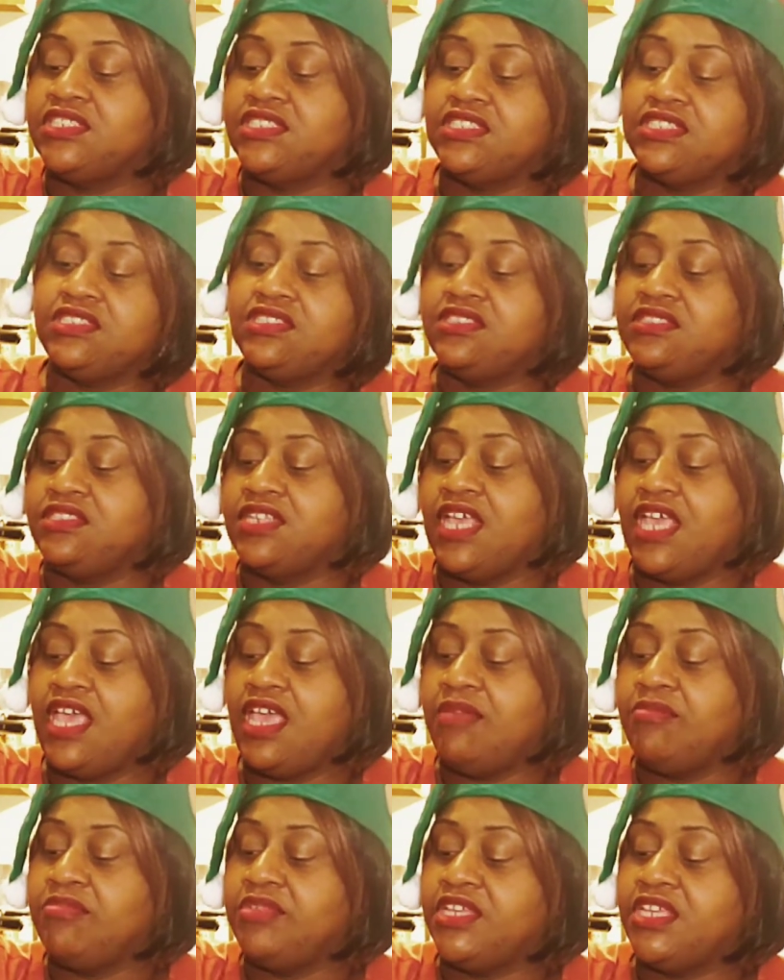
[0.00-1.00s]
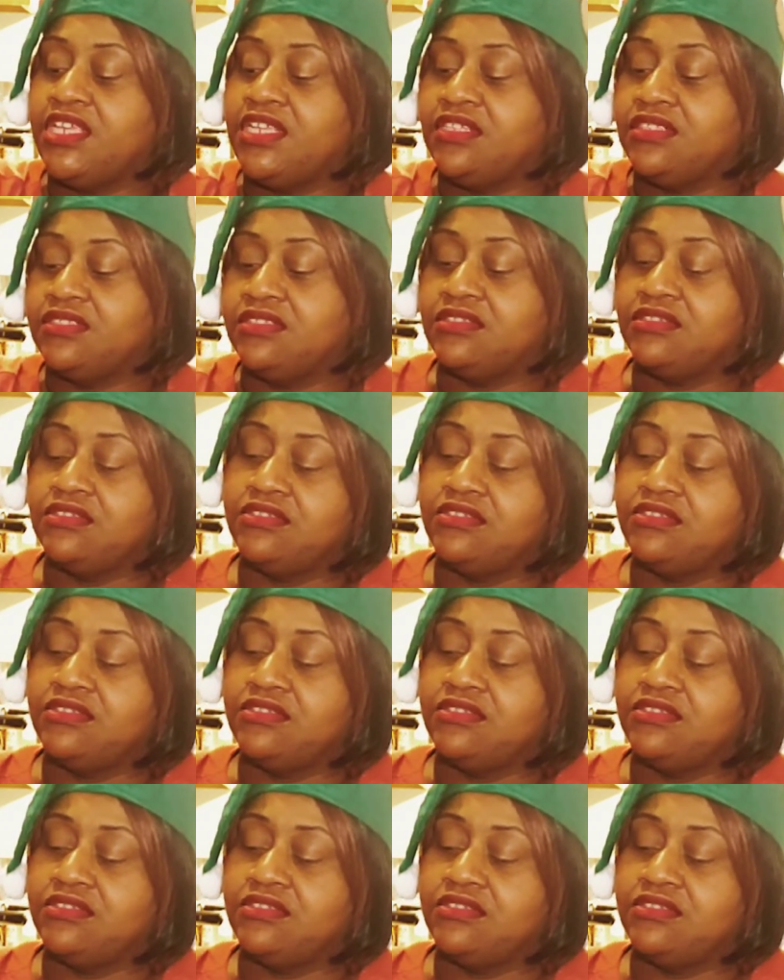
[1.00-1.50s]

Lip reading: just a tad bit